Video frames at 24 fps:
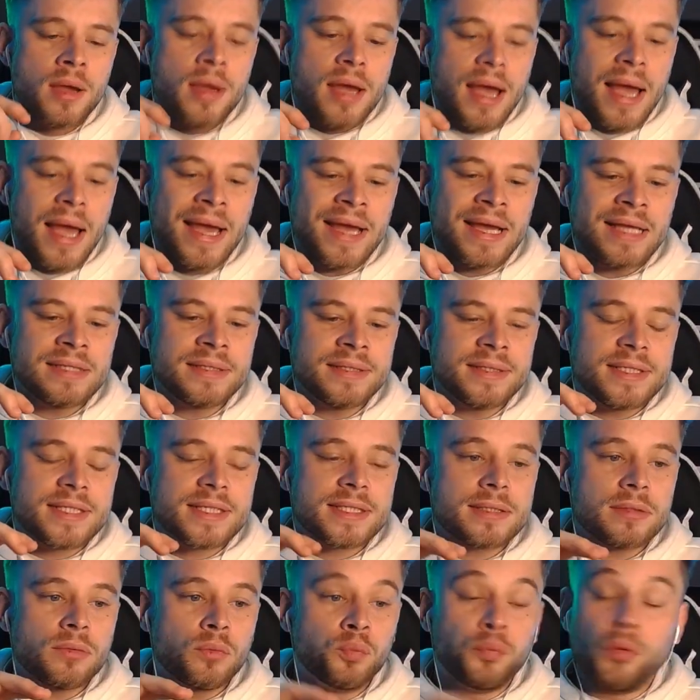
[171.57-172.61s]
And
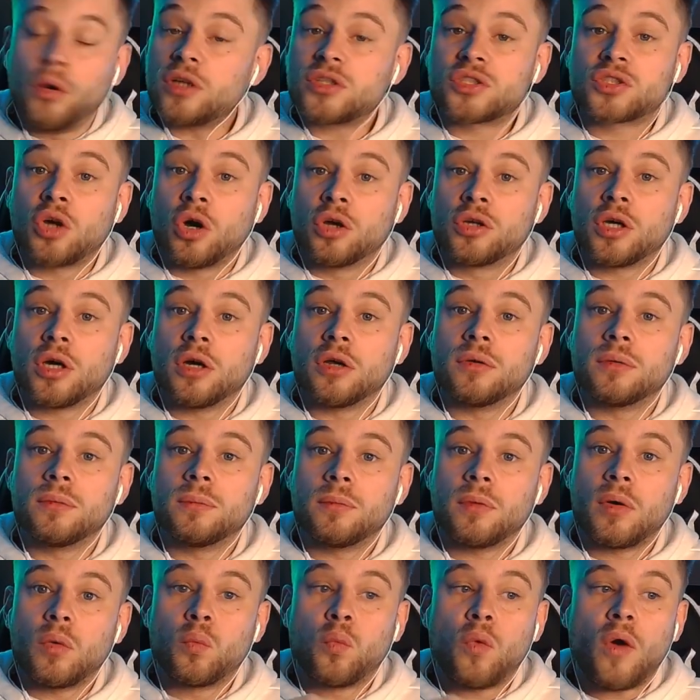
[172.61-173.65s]
what's gone on?
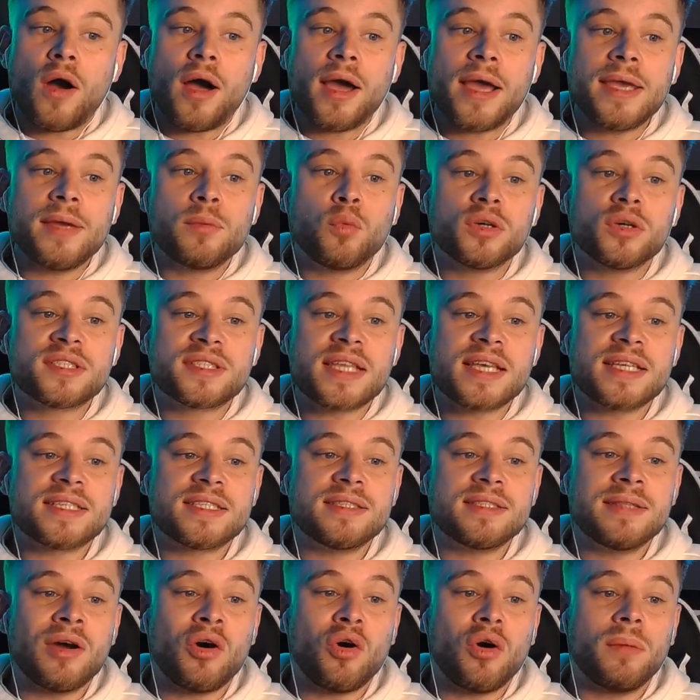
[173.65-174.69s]
Why was this
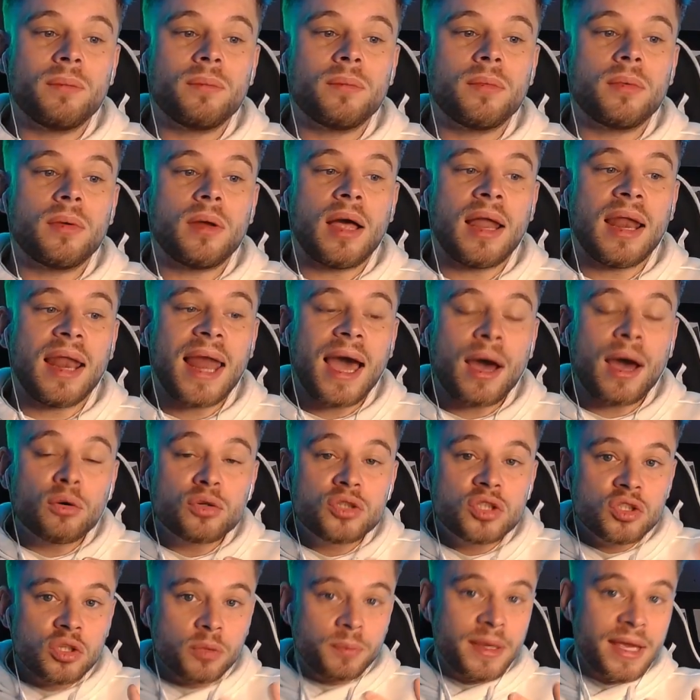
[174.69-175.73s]
not allowed
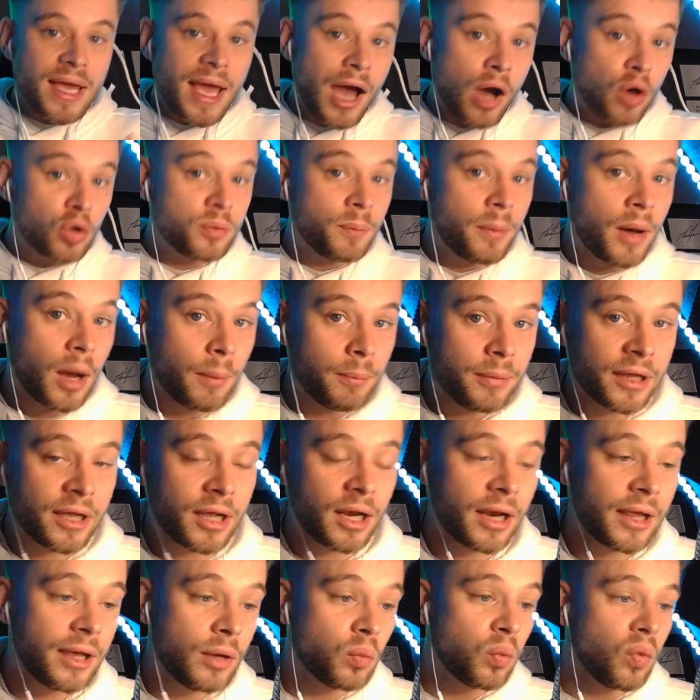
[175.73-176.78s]
to be held
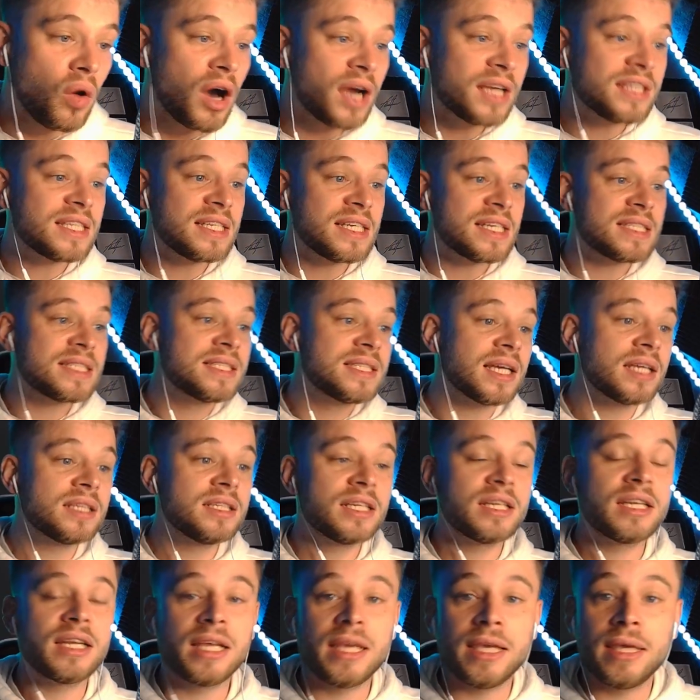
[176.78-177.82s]
publicly? Why did it
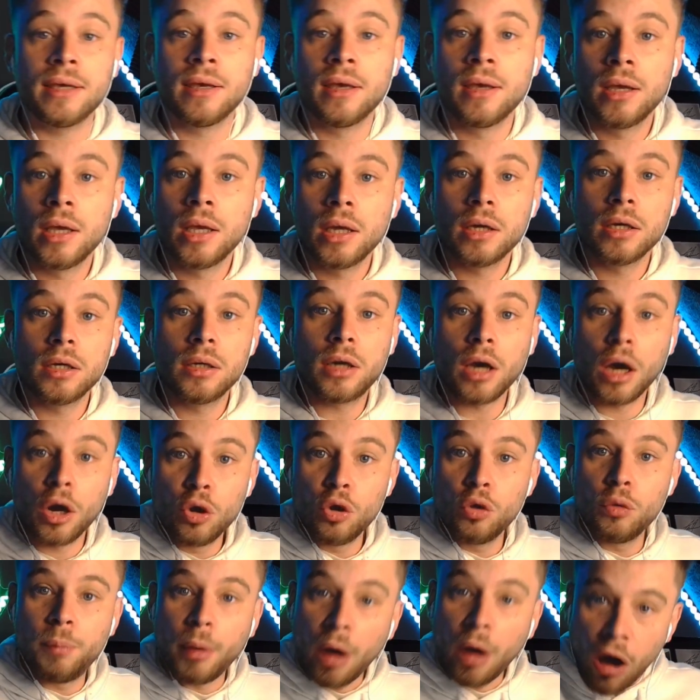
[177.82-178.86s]
suddenly
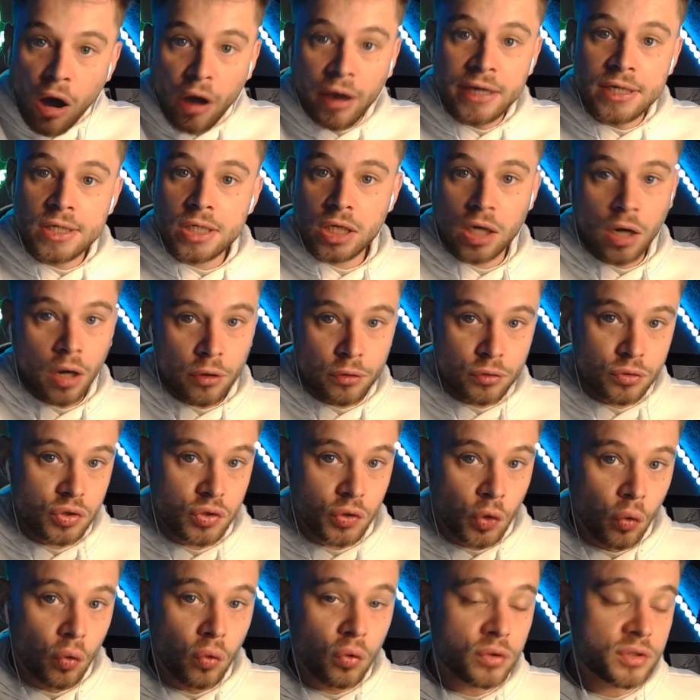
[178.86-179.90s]
go behind closed
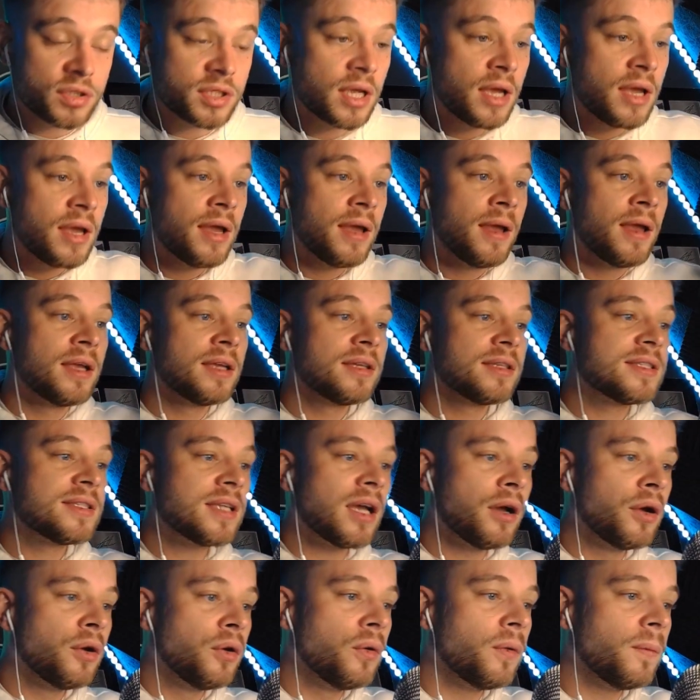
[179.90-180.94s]
doors?
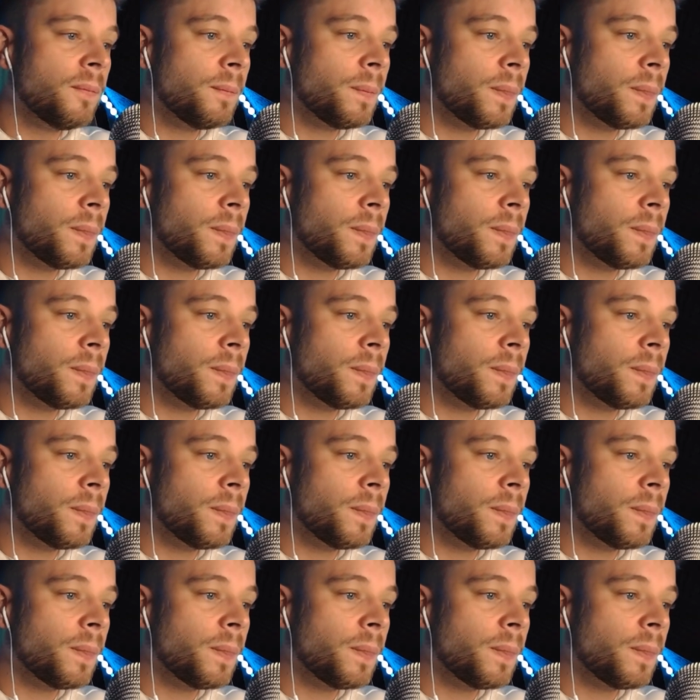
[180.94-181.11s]
So,